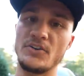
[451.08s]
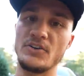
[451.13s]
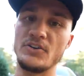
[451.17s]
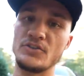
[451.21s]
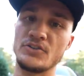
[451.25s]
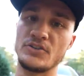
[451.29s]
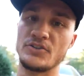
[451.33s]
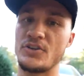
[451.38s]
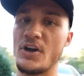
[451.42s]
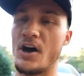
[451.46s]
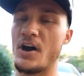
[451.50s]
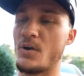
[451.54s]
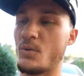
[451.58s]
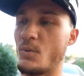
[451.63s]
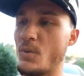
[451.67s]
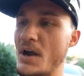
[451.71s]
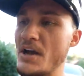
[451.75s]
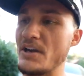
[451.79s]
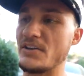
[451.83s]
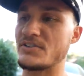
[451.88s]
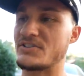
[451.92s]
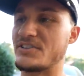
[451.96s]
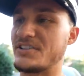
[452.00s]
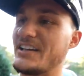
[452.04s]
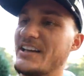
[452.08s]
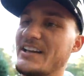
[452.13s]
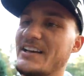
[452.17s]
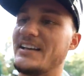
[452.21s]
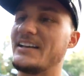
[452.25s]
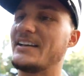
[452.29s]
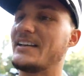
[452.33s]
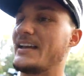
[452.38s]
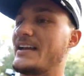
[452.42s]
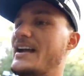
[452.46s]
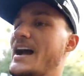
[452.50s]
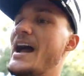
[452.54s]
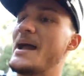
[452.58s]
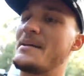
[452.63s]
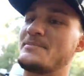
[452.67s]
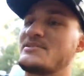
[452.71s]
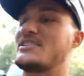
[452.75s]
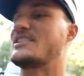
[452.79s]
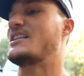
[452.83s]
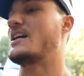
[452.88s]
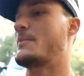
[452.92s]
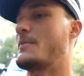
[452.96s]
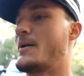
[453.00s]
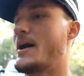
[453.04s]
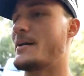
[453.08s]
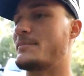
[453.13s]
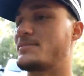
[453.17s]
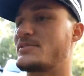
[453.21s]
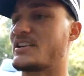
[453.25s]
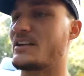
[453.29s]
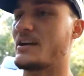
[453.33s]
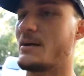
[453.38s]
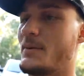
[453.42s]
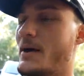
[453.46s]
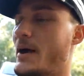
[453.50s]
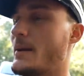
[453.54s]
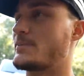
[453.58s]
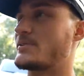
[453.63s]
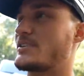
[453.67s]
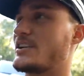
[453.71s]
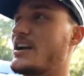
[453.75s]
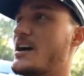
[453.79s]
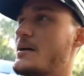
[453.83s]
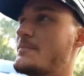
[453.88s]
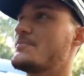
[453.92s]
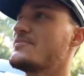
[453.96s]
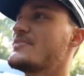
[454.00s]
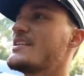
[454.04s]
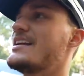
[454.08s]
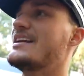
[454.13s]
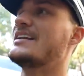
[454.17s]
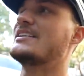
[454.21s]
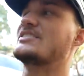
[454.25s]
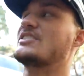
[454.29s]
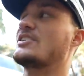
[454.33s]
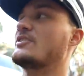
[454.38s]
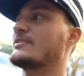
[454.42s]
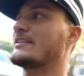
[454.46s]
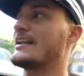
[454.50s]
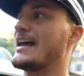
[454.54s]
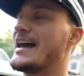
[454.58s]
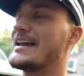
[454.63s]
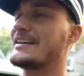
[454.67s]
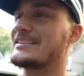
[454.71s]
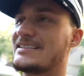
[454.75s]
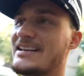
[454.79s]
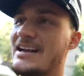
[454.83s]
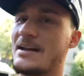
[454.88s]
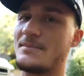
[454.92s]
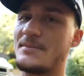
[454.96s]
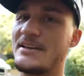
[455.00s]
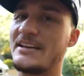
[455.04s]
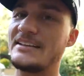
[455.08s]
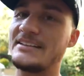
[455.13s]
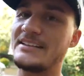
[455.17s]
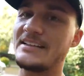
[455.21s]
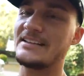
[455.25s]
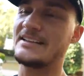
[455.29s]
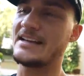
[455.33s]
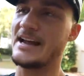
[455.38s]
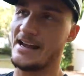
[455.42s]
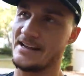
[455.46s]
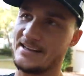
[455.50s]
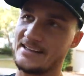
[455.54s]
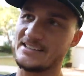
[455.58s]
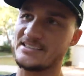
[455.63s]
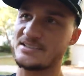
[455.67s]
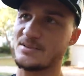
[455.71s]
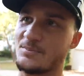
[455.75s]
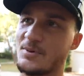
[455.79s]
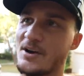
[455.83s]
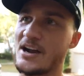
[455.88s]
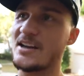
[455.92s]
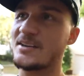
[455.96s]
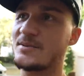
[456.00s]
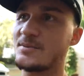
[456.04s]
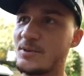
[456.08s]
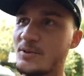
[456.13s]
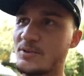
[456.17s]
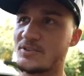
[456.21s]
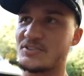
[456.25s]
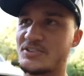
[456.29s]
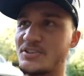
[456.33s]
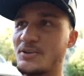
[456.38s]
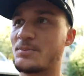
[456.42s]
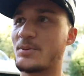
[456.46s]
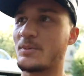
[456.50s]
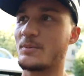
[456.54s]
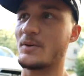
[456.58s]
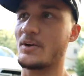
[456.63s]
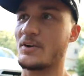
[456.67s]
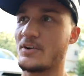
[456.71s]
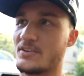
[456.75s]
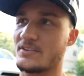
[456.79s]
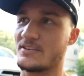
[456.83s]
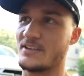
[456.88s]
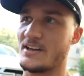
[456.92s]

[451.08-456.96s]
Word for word: you just gotta wait and see. And he like hypes it up, hypes it up, hypes it up. So last time he did that, he surprised me with supermoto